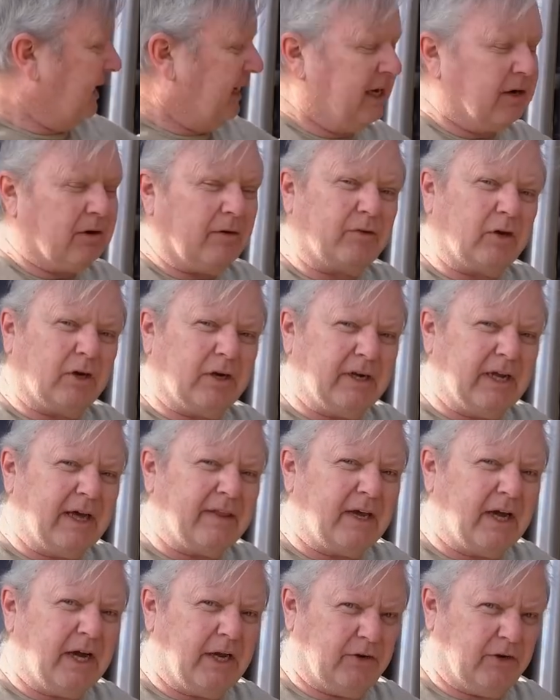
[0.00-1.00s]
Here I've got
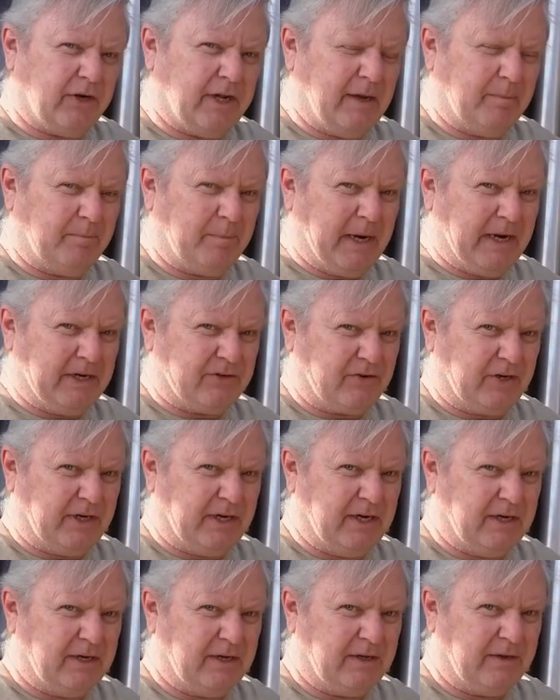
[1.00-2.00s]
another 100 amp
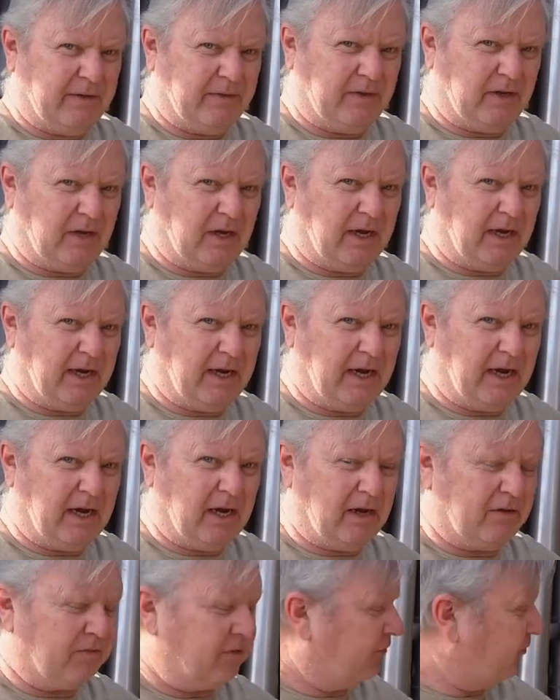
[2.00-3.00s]
battery that I
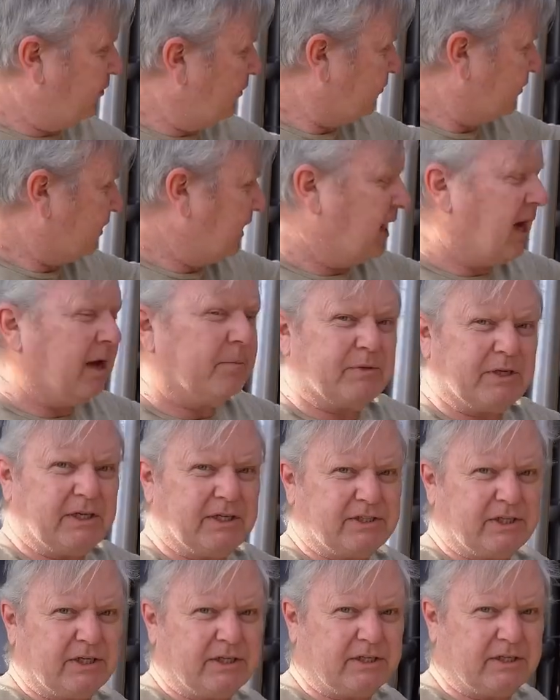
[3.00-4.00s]
have a 50 amp
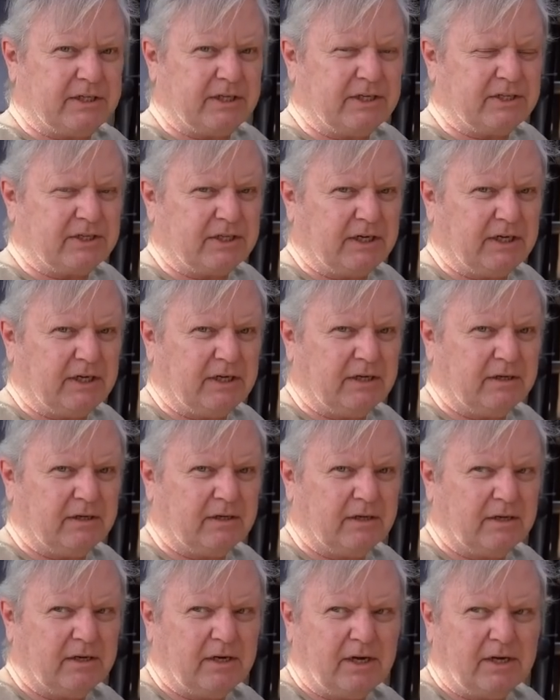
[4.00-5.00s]
DC to DC,
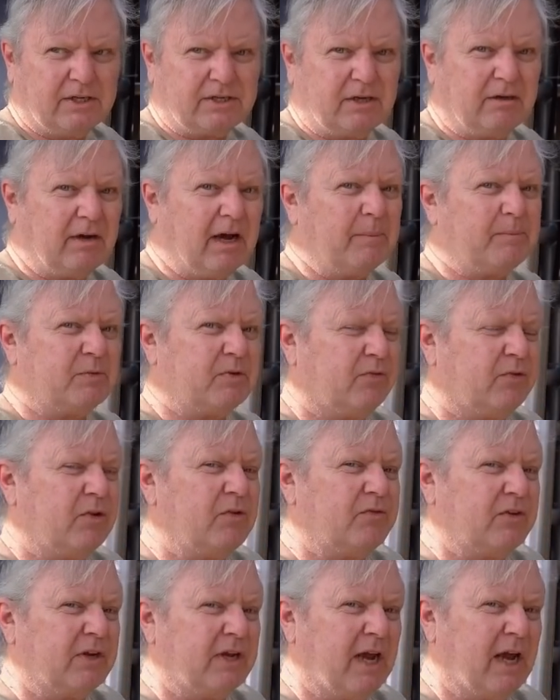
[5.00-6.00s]
so up to
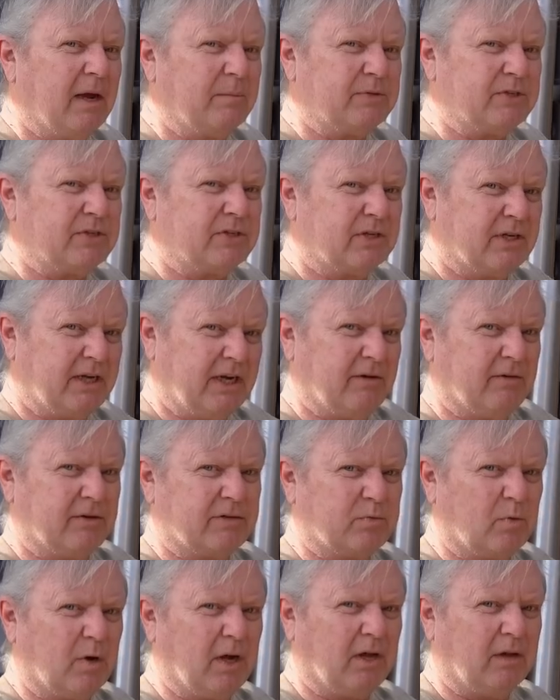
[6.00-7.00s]
50 amps here
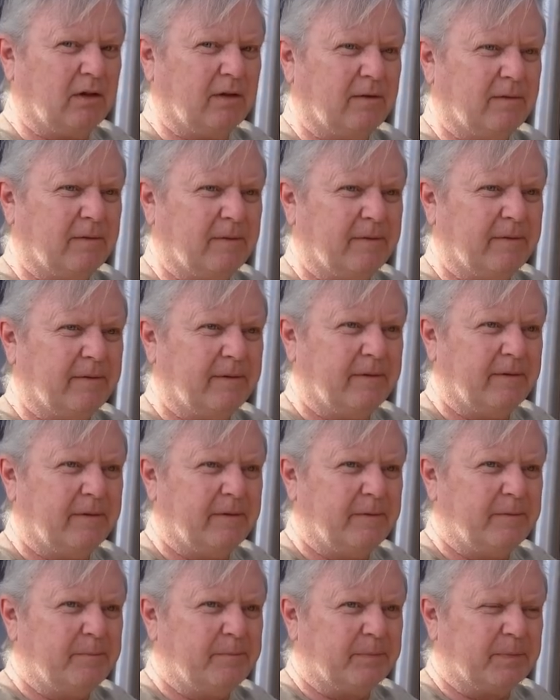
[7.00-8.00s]
as well.
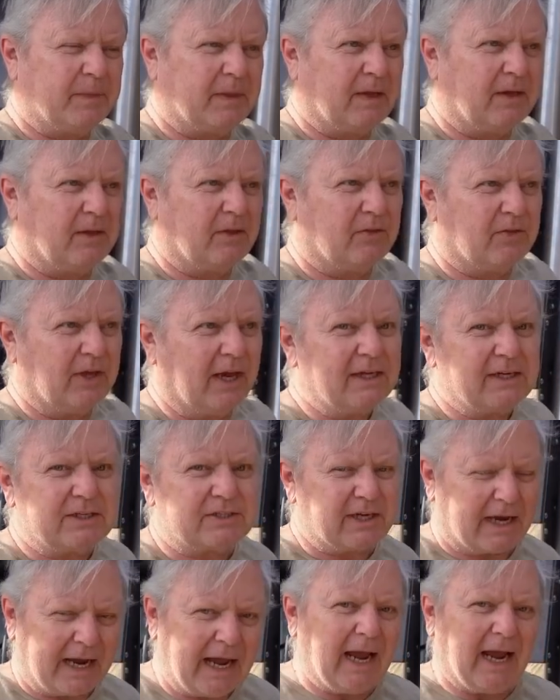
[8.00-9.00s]
That
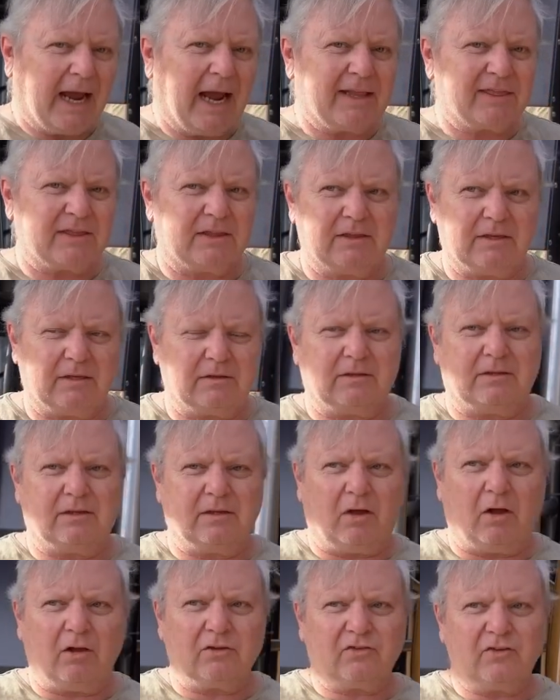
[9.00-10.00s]
is at
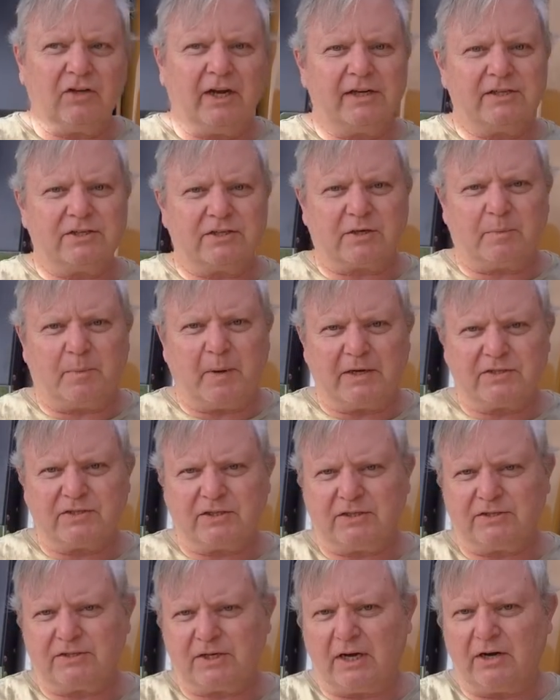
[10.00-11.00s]
the alternator's
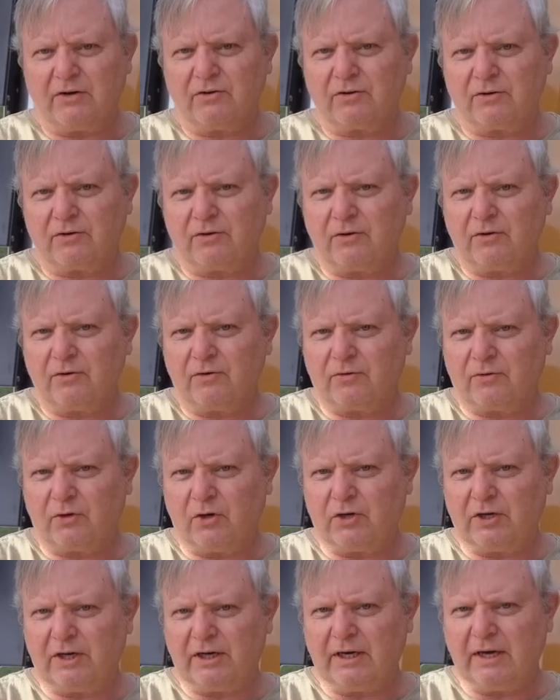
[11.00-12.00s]
capacity is
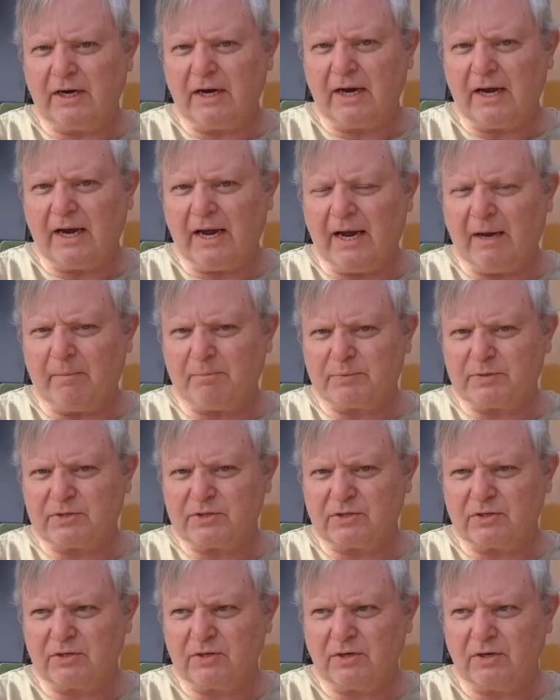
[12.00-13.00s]
130
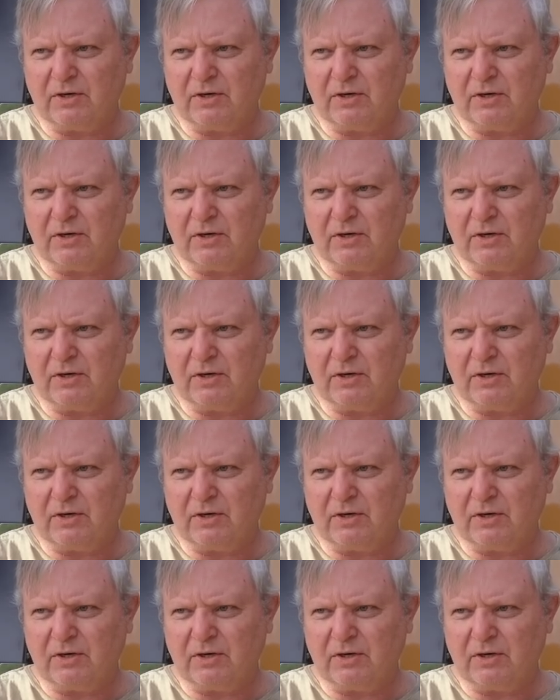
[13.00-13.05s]
amps.